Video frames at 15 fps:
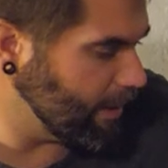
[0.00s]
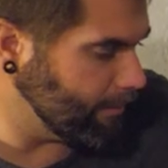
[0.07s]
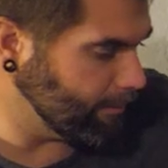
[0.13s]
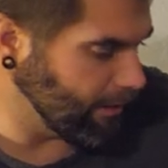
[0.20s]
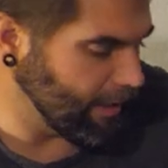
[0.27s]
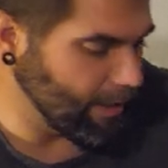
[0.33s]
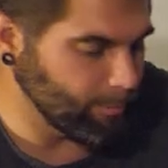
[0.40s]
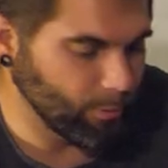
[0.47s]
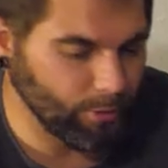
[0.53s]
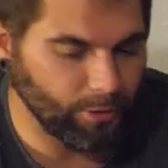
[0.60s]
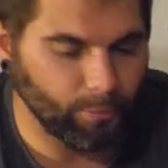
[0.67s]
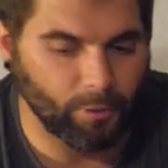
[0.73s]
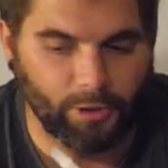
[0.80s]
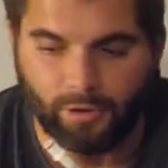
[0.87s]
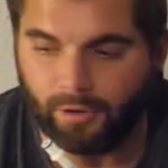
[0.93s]
them labeled
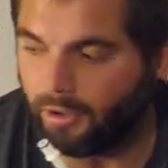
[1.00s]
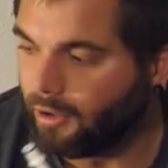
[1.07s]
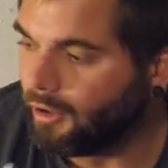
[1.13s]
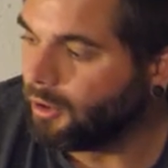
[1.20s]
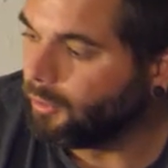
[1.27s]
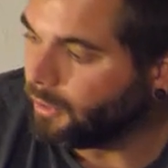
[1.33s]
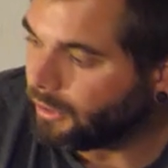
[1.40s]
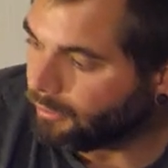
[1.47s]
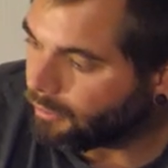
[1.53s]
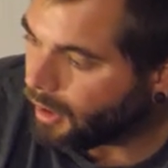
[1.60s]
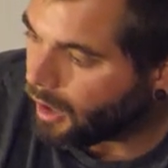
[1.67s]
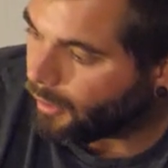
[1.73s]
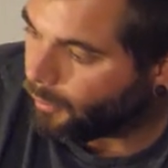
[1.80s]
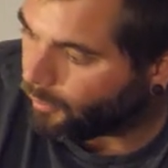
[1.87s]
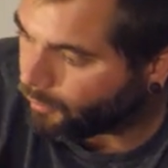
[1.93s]
and what you can do with the
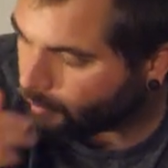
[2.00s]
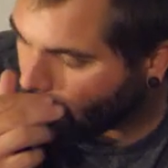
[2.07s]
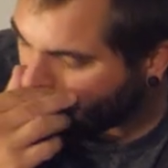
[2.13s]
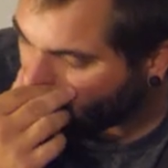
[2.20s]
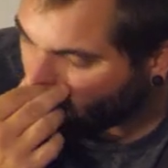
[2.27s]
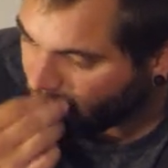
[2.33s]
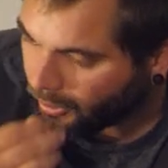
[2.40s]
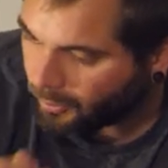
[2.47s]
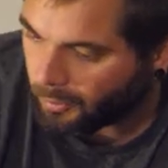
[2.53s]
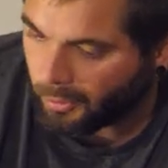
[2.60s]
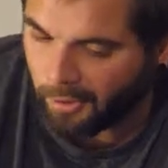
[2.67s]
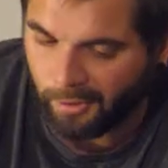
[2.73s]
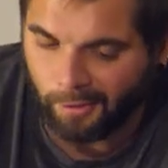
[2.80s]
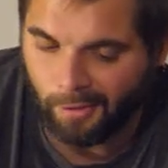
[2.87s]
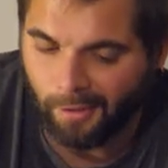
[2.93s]
raw raw water
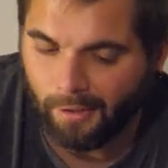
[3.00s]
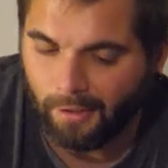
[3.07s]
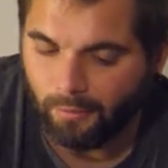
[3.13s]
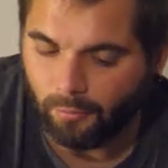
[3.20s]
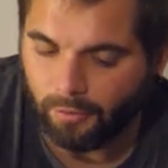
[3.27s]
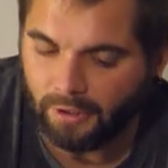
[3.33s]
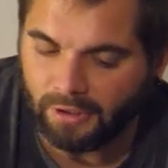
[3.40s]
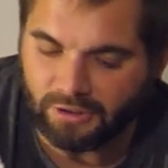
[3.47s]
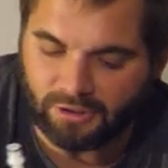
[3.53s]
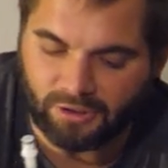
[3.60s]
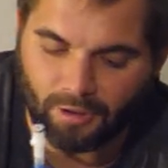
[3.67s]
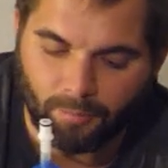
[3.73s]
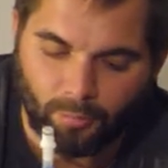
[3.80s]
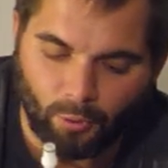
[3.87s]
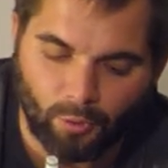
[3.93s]
one really
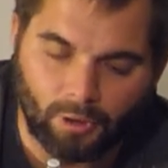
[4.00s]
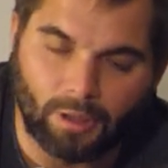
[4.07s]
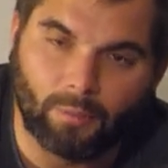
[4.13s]
simple.